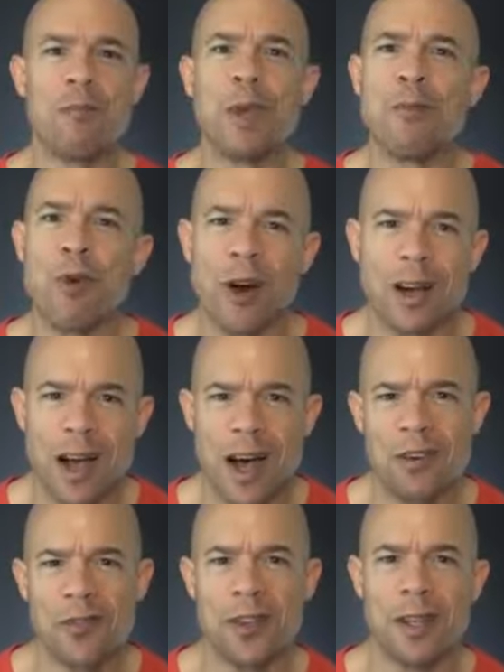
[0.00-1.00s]
be more
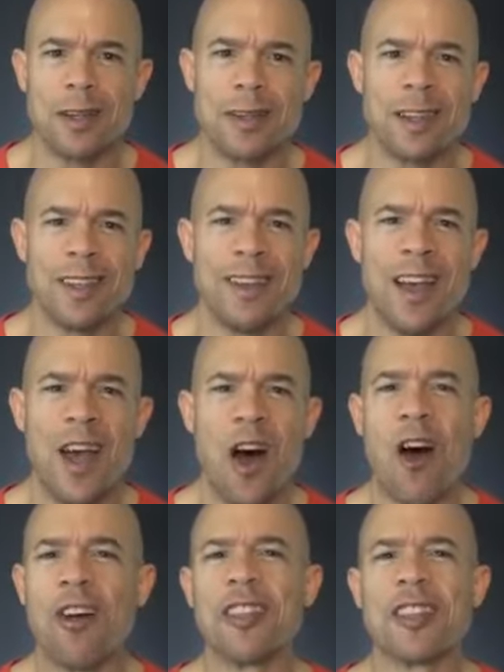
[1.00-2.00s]
confident.
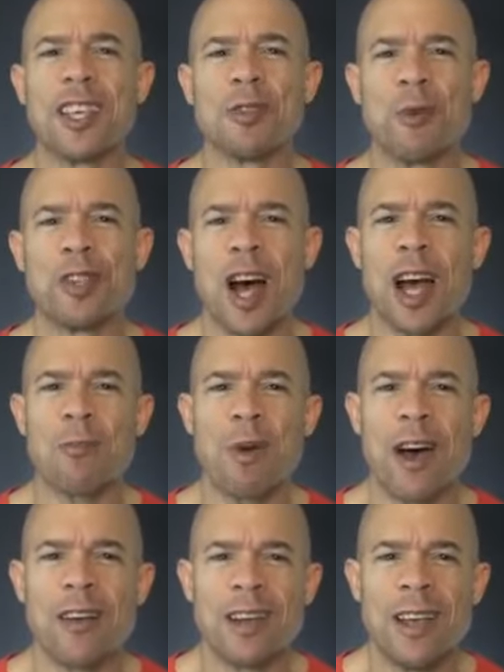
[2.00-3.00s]
All the things we talk
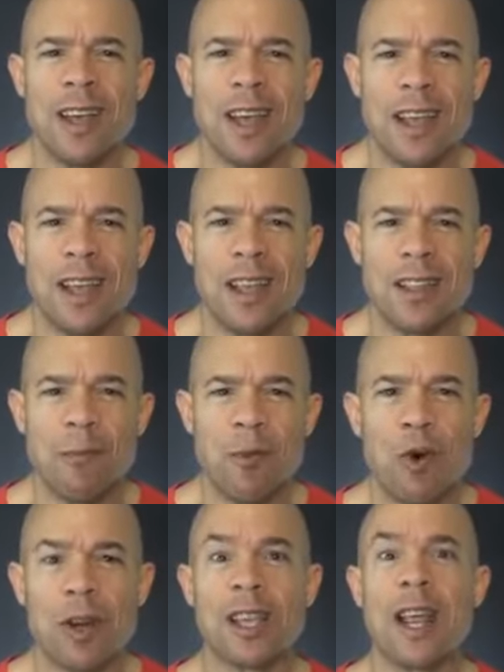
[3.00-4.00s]
about in the
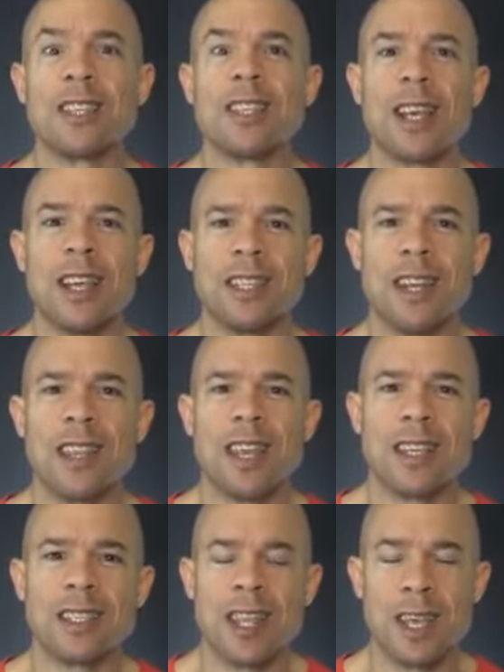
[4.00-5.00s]
Morning Connection gets you the
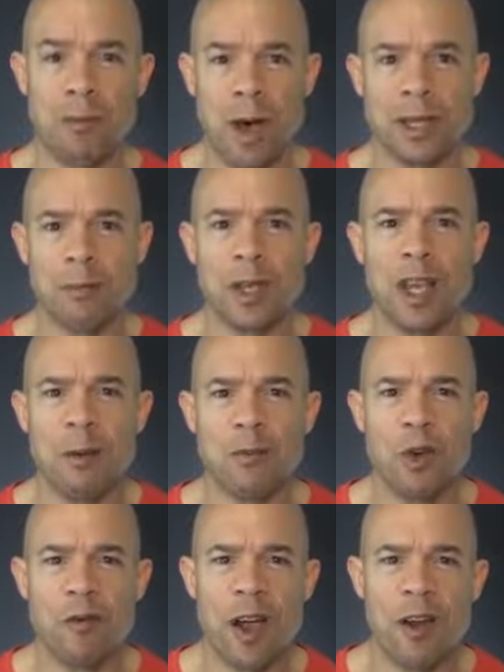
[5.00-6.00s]
things to think about to become
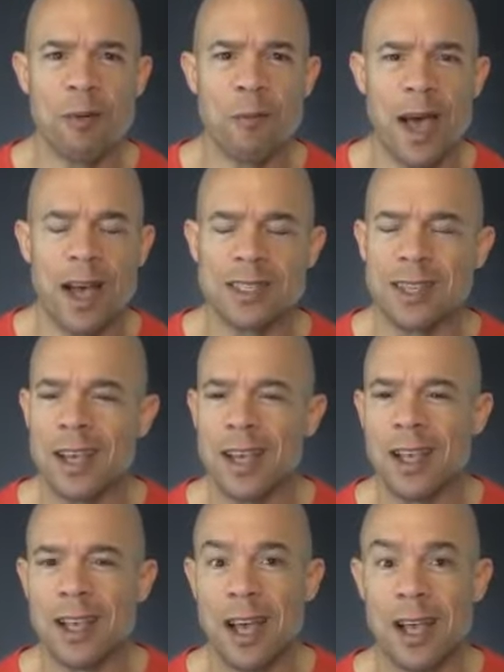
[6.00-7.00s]
your very best.
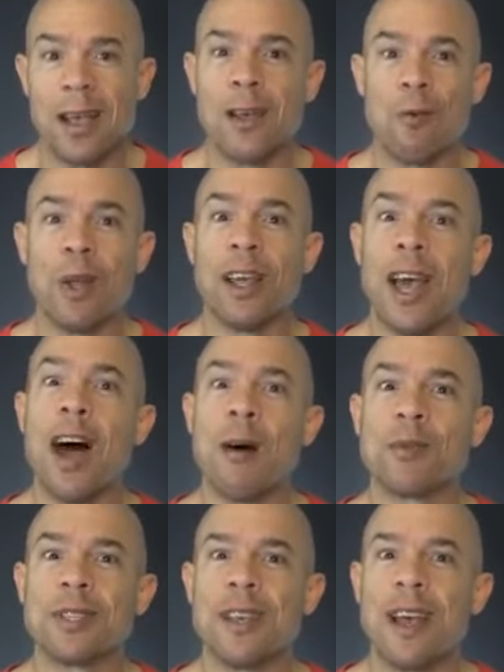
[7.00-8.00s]
It really
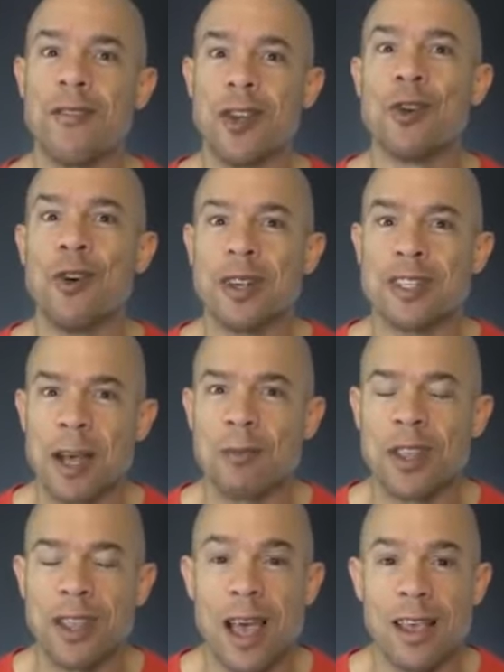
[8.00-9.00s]
helps if you're doing
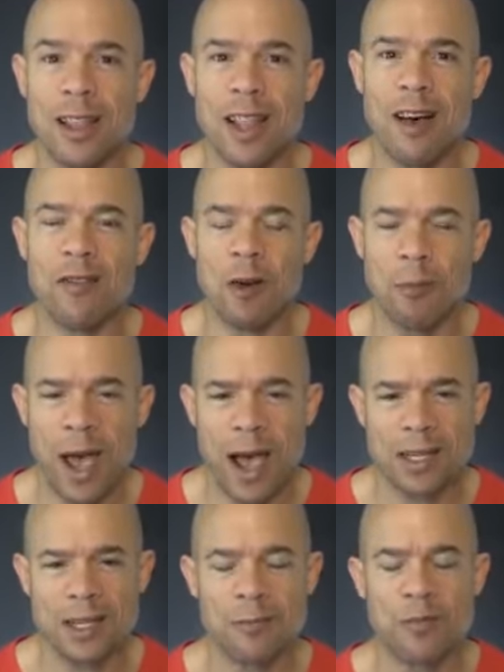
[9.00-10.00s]
something that you love, your
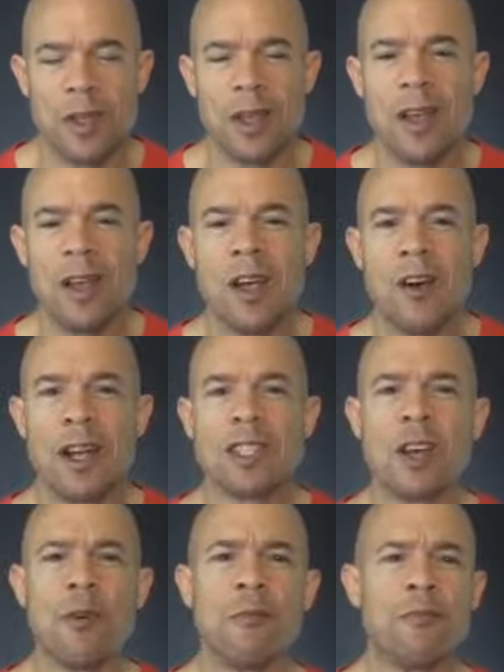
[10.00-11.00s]
passion. All right,
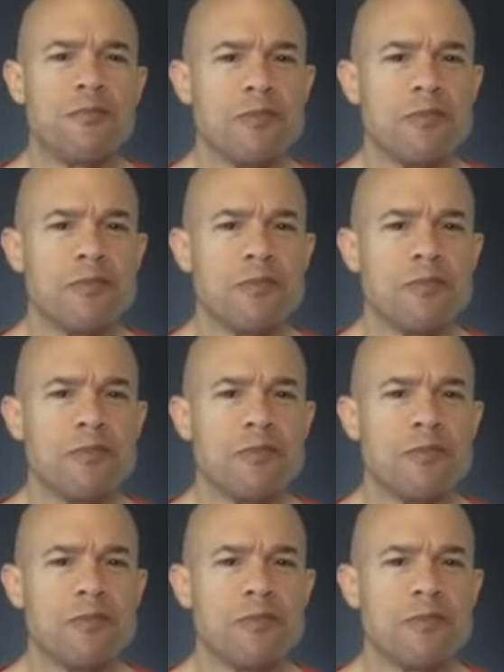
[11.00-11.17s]
so